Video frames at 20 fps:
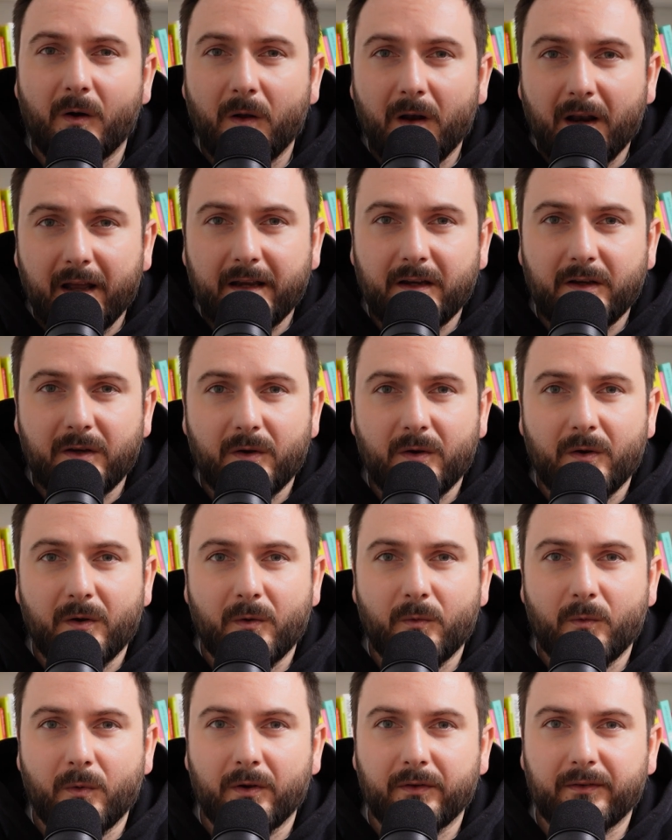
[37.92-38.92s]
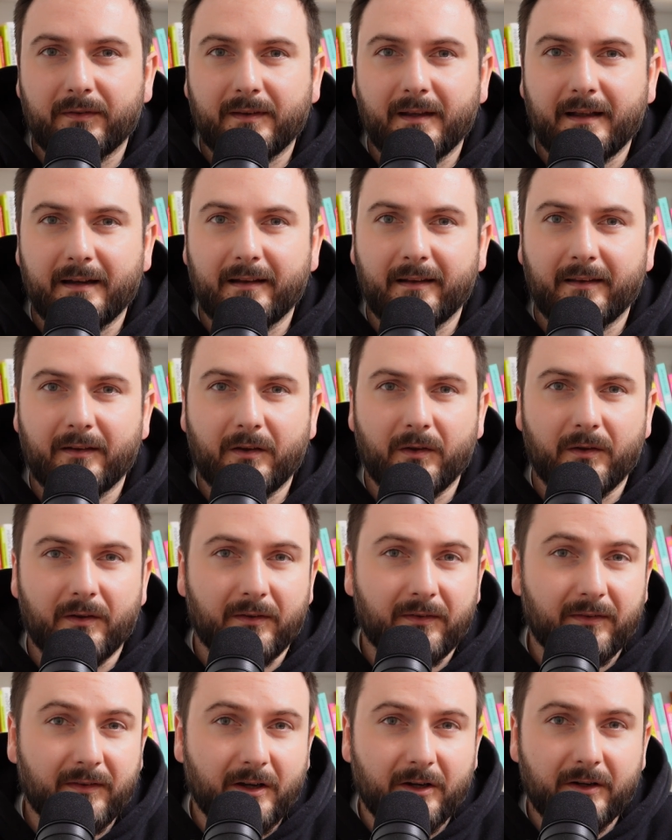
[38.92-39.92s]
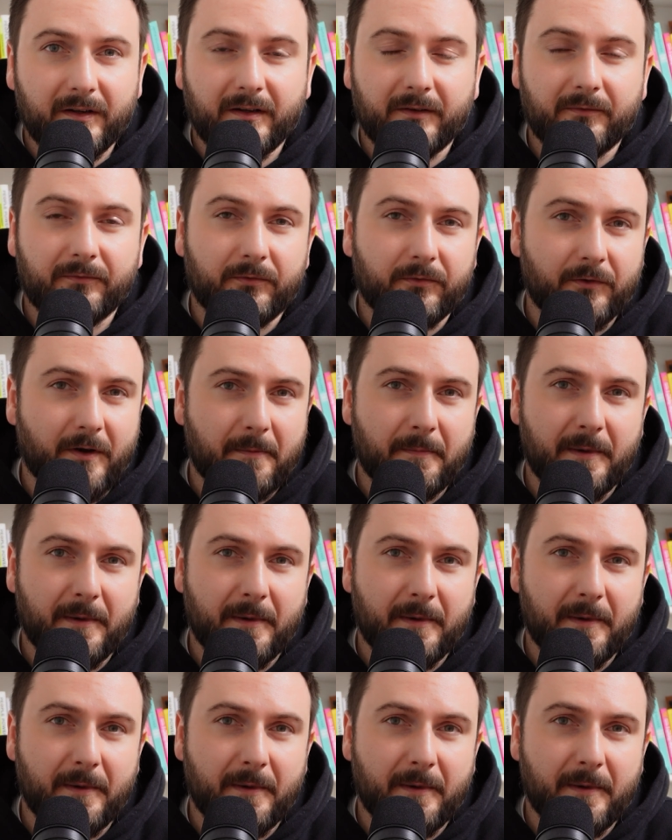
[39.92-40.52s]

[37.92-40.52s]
all I knew was that it's gonna start at 3